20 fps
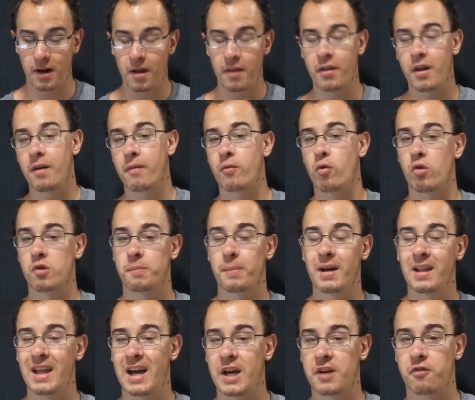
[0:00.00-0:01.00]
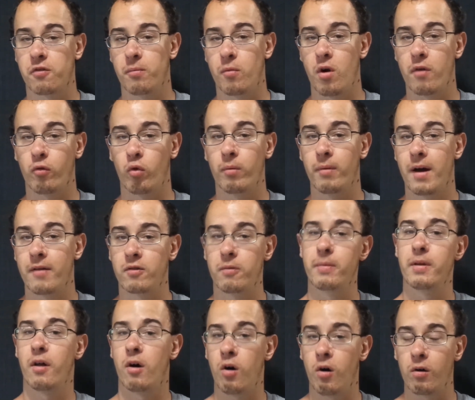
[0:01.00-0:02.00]
And then of course my last for Marvel would have to
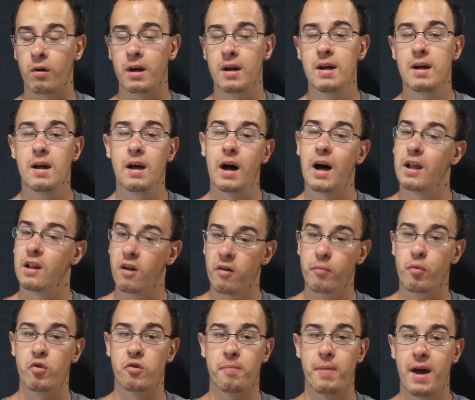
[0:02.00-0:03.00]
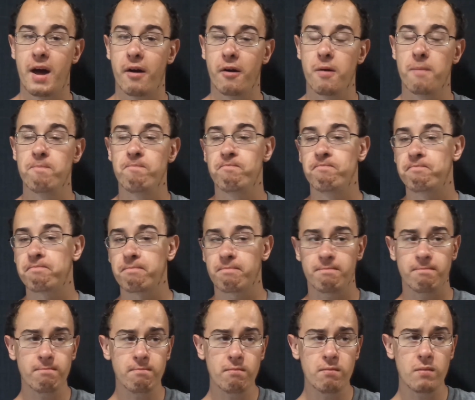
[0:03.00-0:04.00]
be the Hulk. I love Bruce Banner.
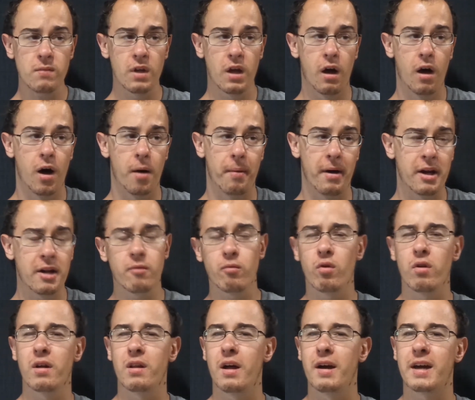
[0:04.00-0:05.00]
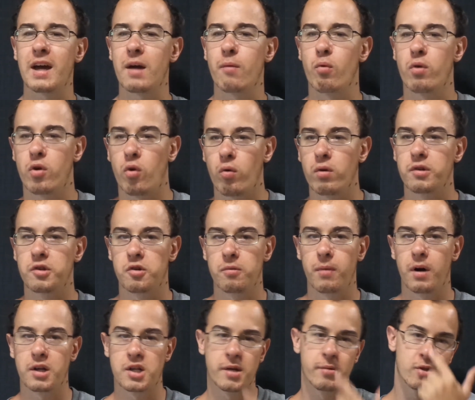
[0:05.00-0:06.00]
Um, I didn't really like Edward Norton too
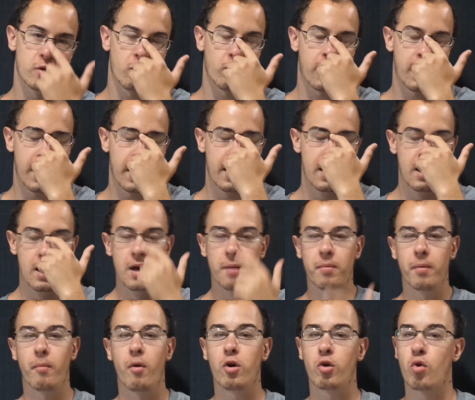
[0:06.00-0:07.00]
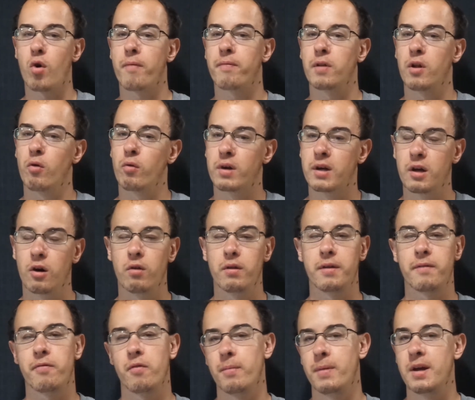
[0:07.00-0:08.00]
much. He was okay, but Mark Ruffalo killed
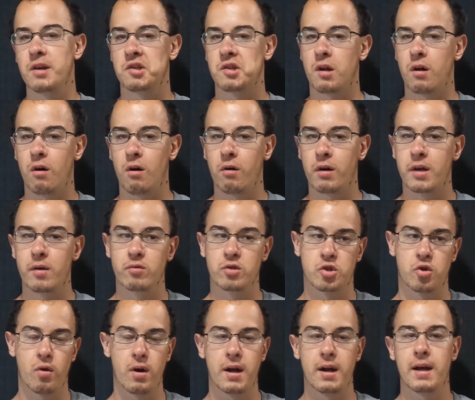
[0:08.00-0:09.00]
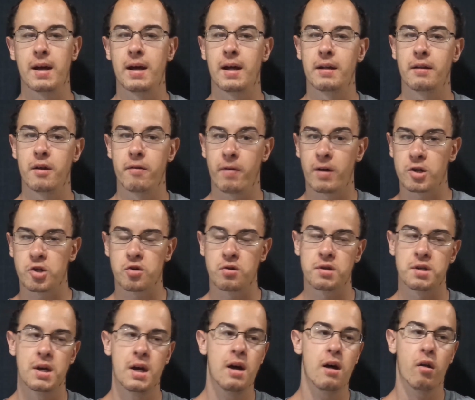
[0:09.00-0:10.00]
it for me as the Hulk. He was great, and the
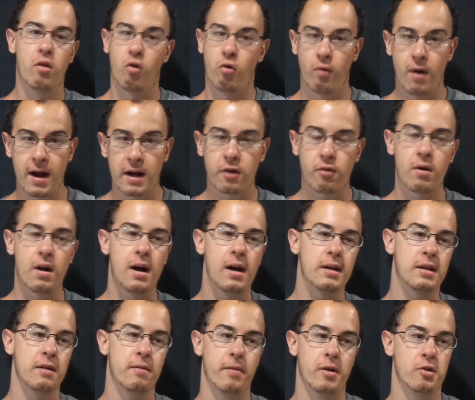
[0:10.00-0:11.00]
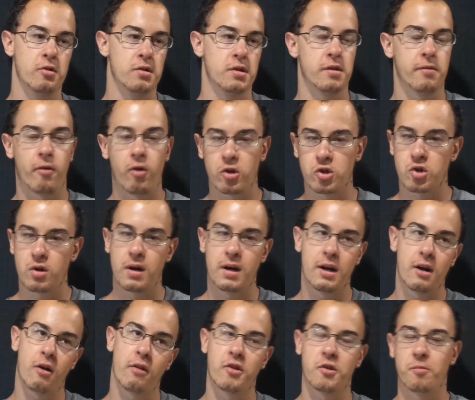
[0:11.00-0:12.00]
Avengers, the Ragnarok, Avengers: Age of Ultron,
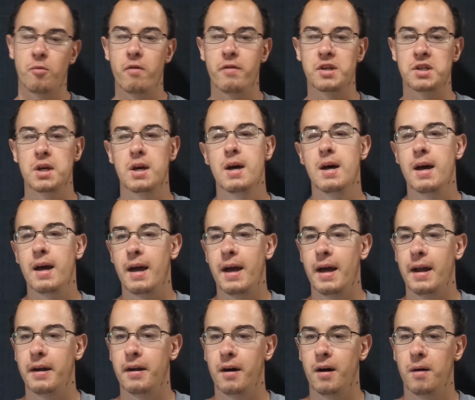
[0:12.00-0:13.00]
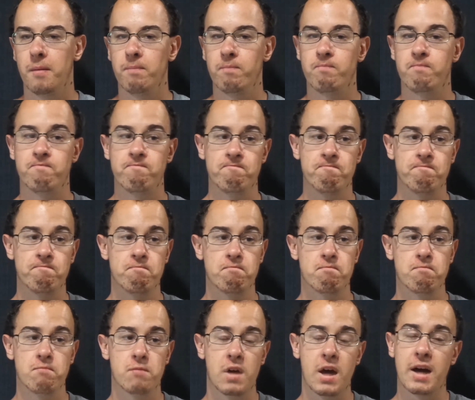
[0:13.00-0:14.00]
all these movies, and um,
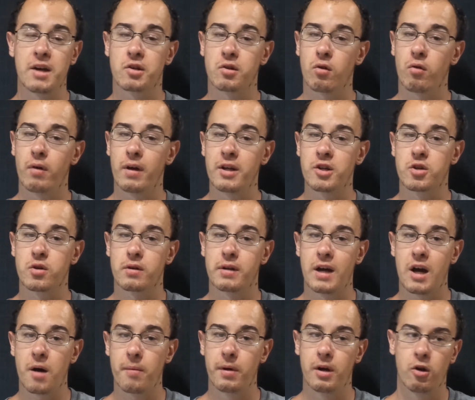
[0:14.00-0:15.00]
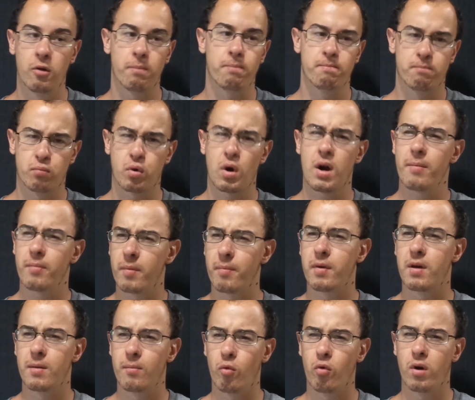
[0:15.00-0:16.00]
yeah, he's a little injured now, but he'll probably
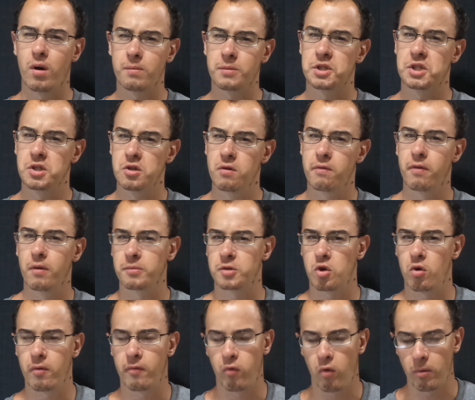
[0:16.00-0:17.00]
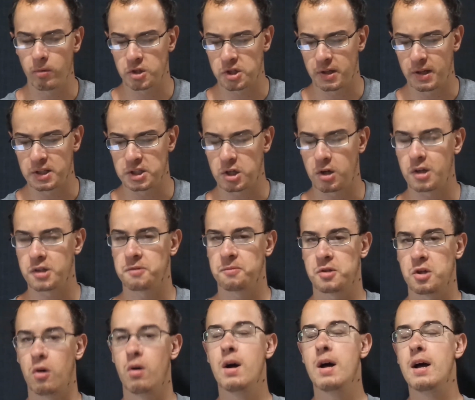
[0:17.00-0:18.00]
be in more MCU films going forward, so that's awesome.
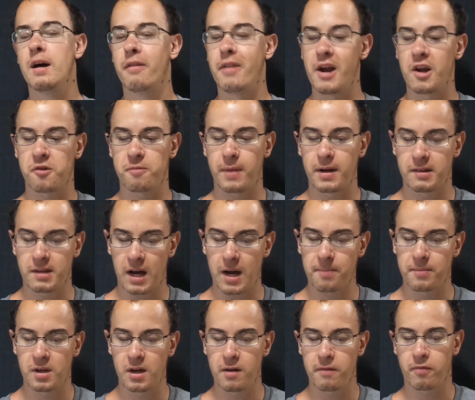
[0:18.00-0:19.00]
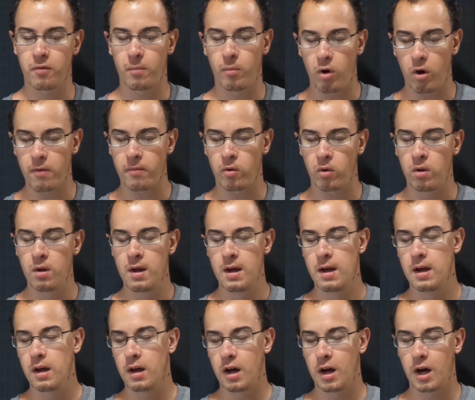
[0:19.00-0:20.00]
So that is my top 10 for Marvel.
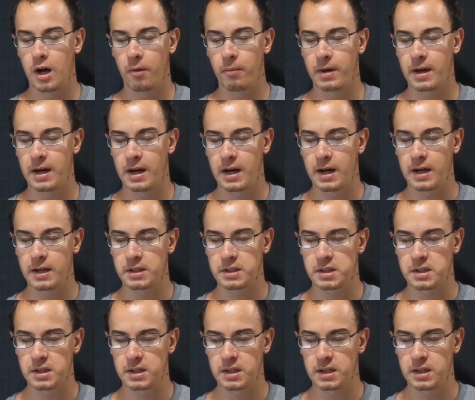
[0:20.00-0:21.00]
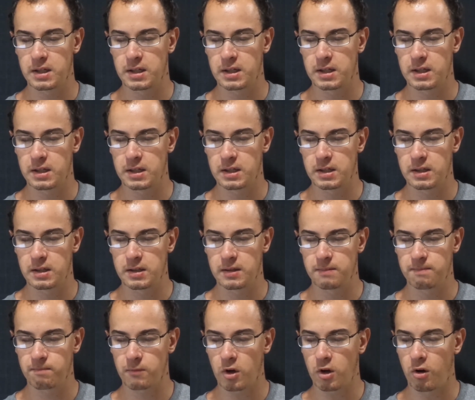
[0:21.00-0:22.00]
Uh, we got
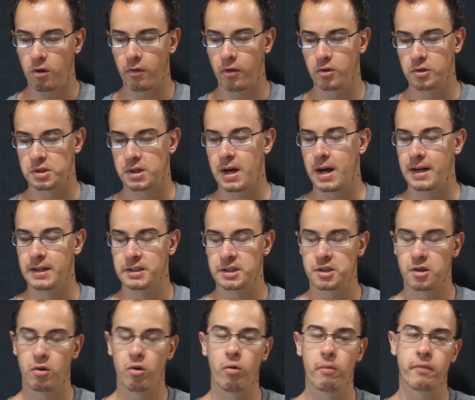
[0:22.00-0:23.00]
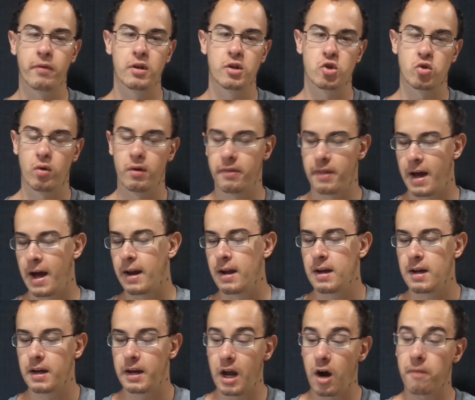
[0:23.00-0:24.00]
uh, all those guys, so hope you enjoyed that.
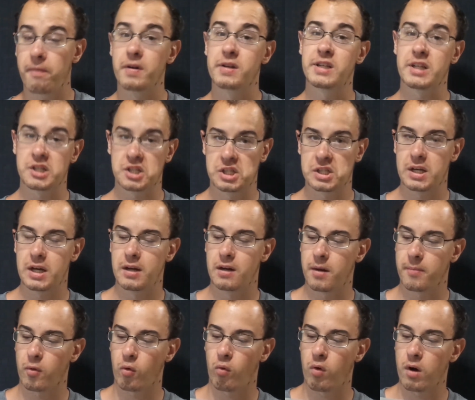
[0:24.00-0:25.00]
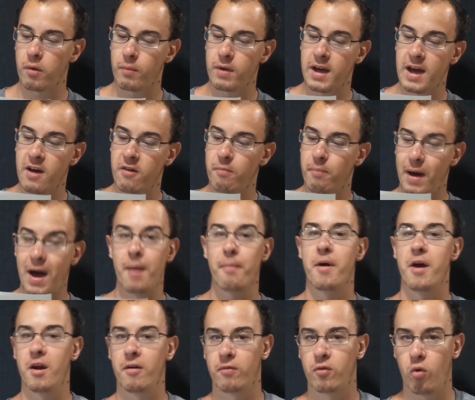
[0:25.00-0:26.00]
Now for DC. Number one, we have
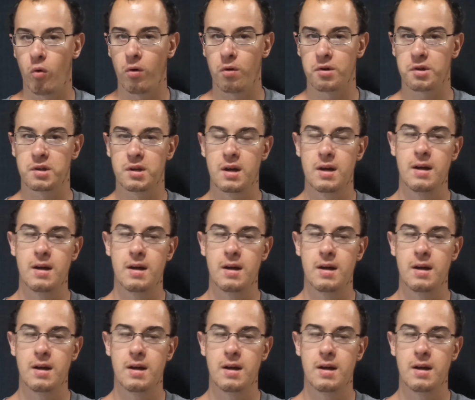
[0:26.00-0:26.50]
Batman, of course.